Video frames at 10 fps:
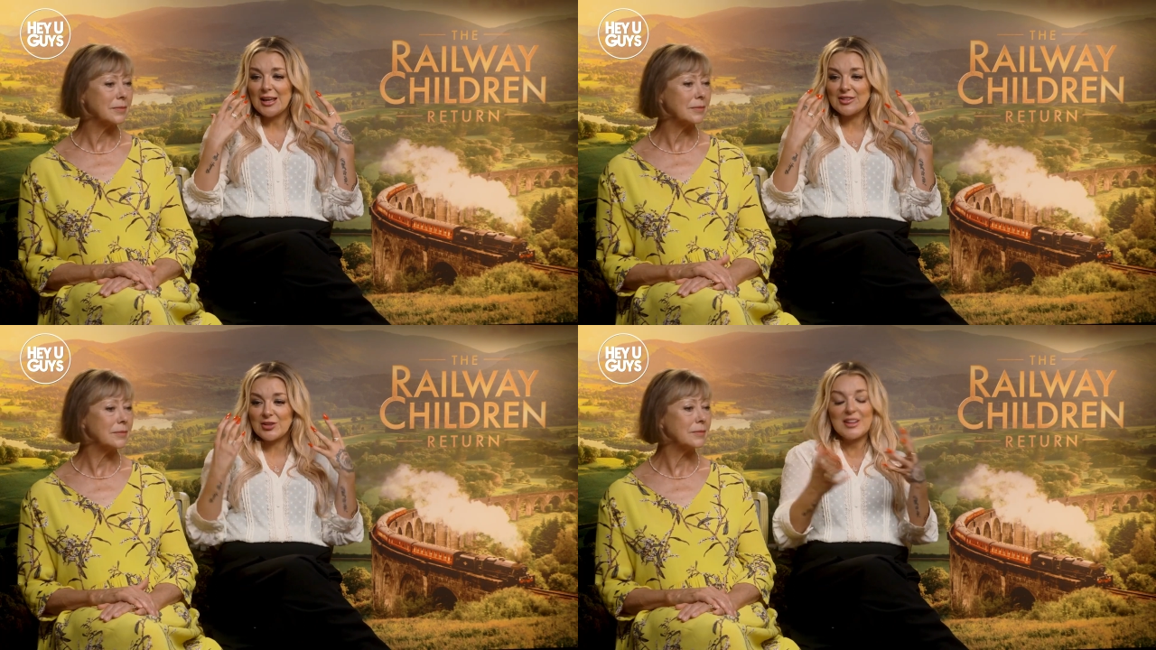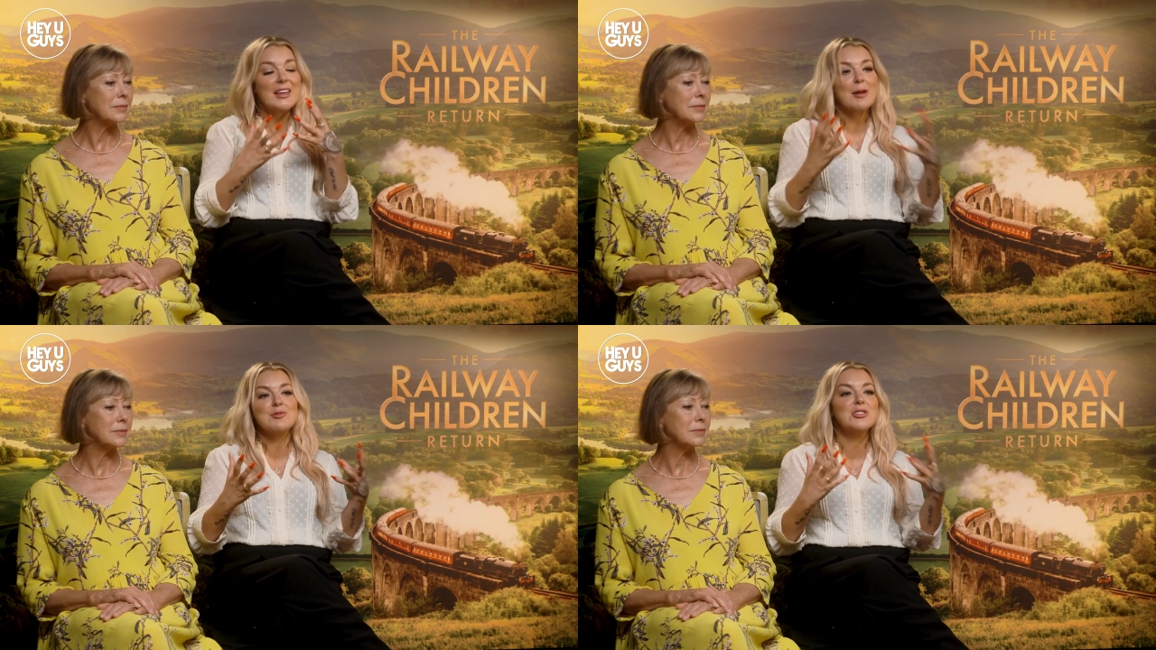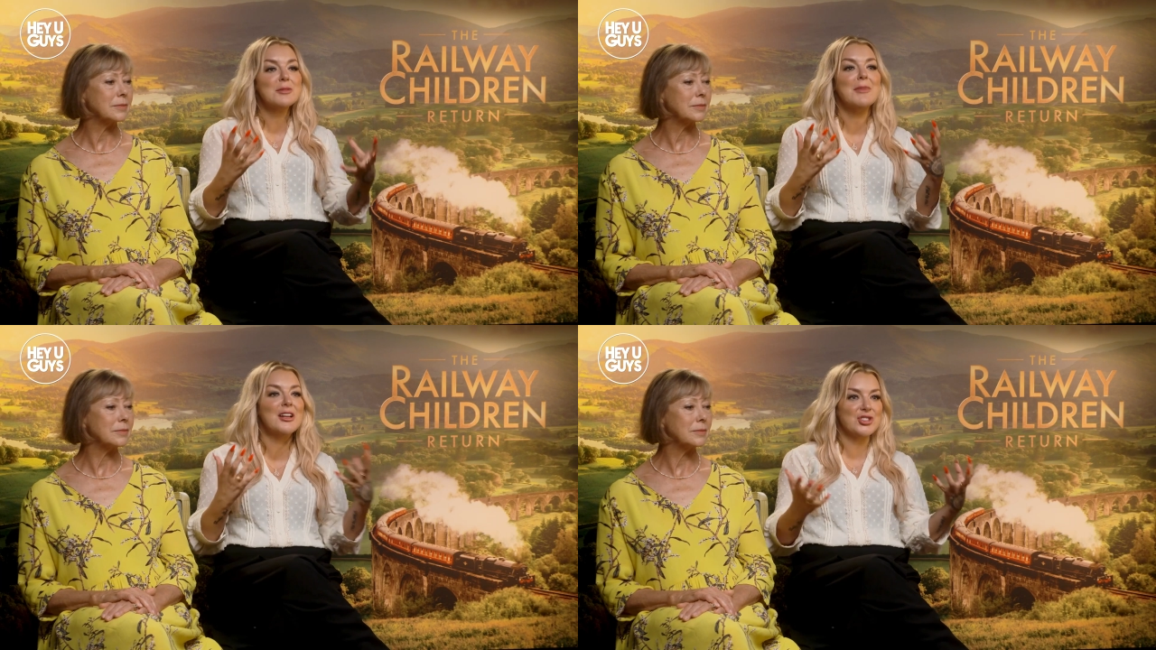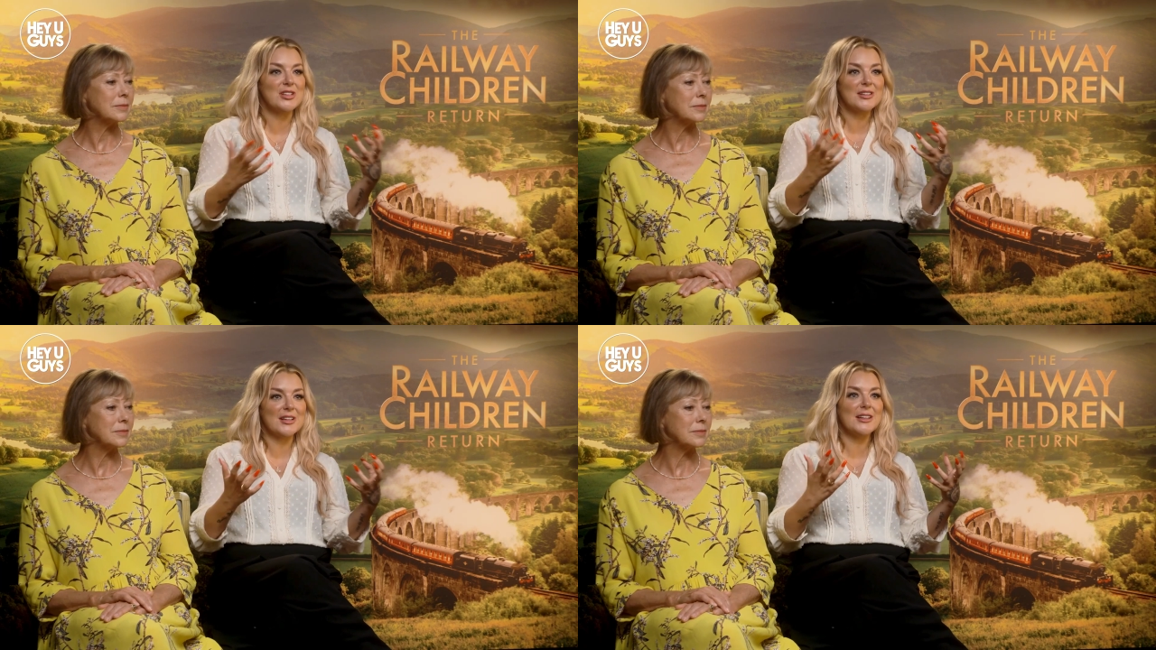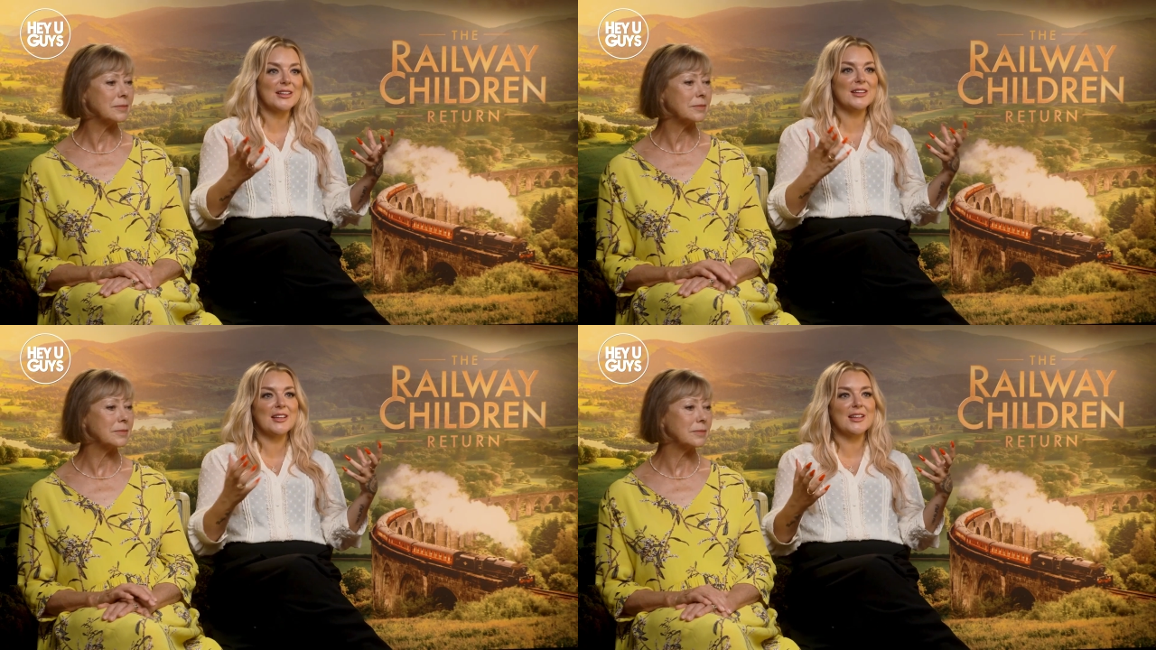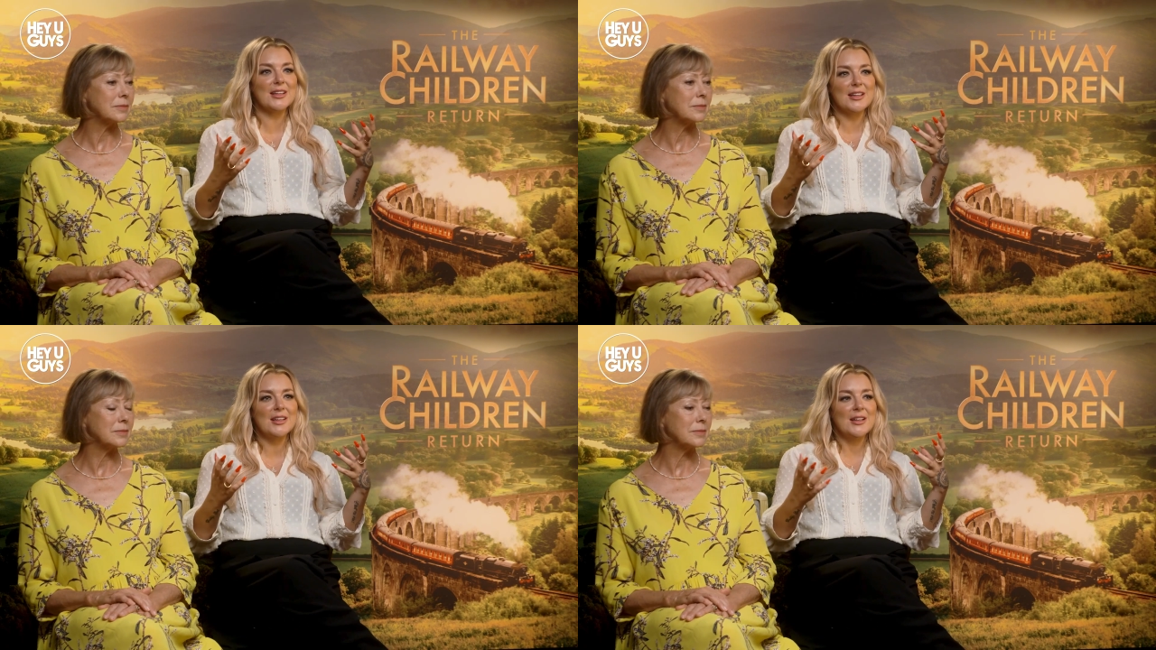Speaker 1: so they captured a magic that I think,